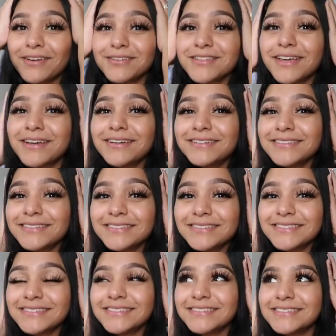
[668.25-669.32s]
I was like,
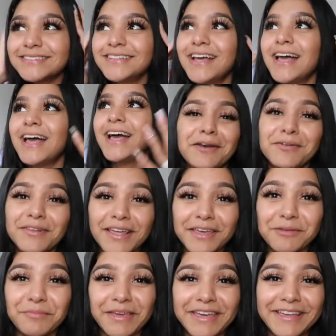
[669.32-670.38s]
oh, I don't
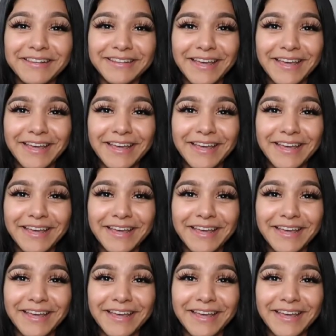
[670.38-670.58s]
like being